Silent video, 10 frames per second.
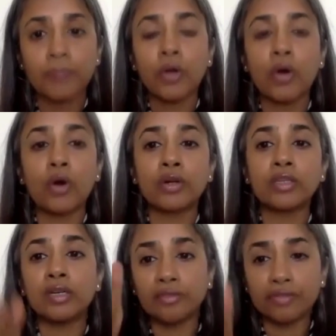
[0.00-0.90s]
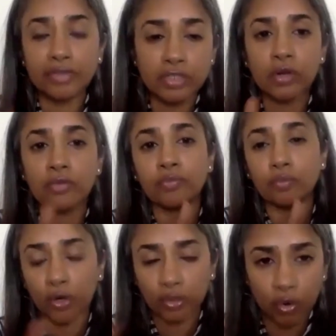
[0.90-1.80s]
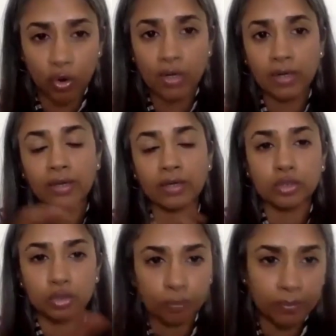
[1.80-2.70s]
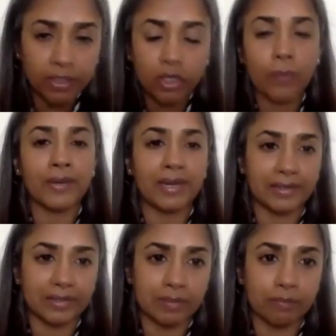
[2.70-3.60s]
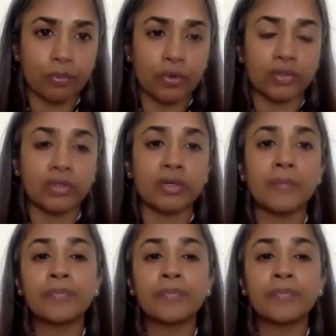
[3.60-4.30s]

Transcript: or the division of what all should be in your plate is important.